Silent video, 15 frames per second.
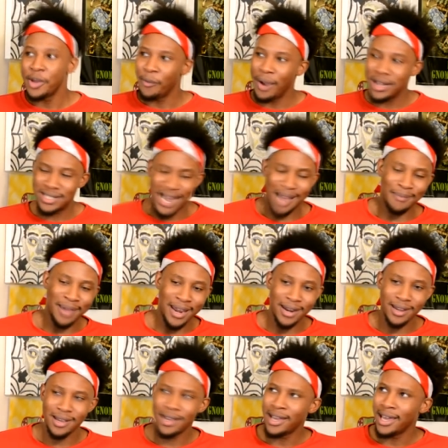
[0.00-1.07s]
which I
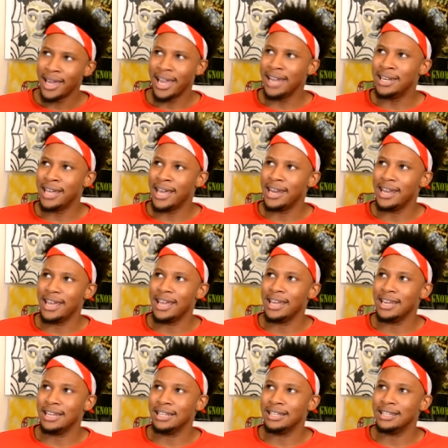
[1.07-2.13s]
mean he did
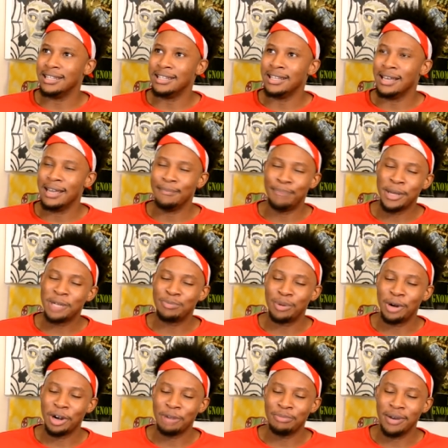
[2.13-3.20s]
in the in
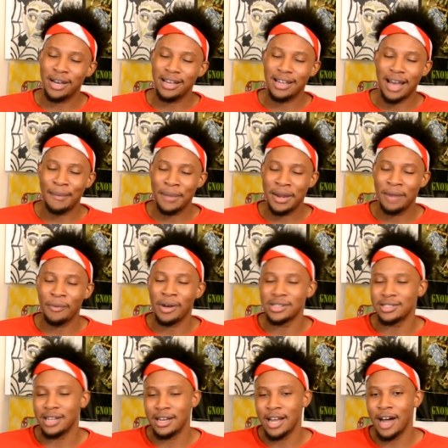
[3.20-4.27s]
Pittsburgh, but I mean it
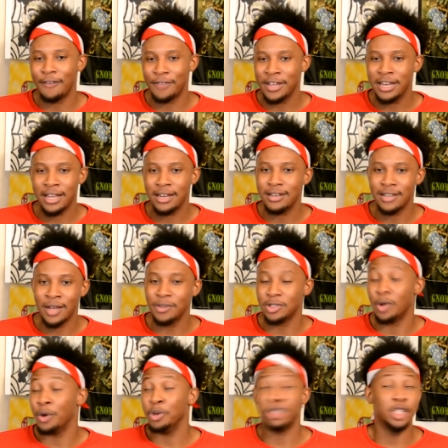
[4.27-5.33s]
wasn't enough. He did. He was
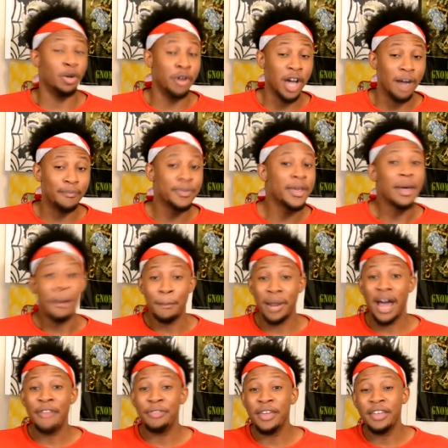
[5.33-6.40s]
the only who showed up. But
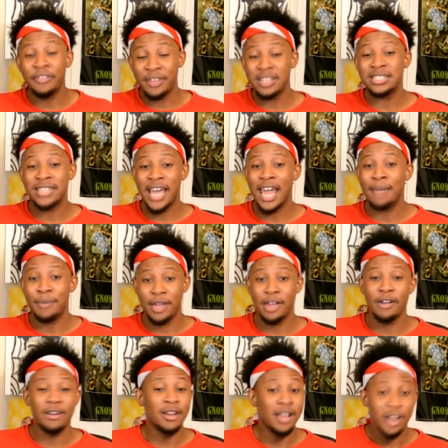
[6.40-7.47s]
I think this game
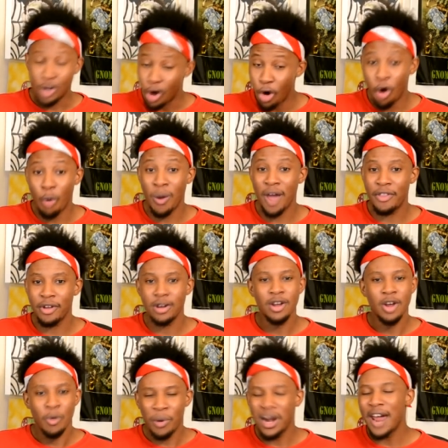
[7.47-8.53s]
here, cold
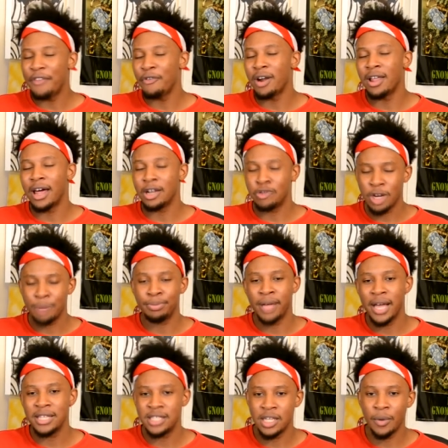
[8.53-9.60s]
weather, we're gonna have to run a lot of trick
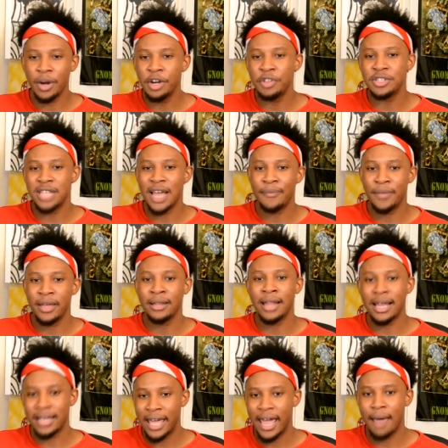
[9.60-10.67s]
plays here. We're gonna do the same thing,
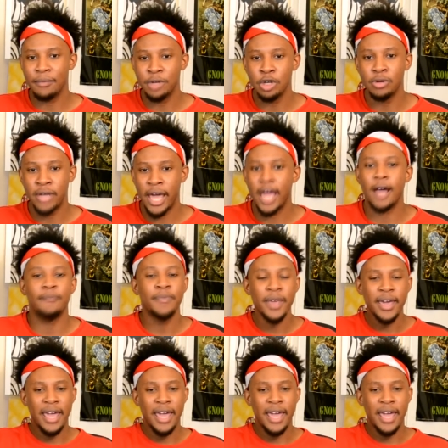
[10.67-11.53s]
let Cam do Cam,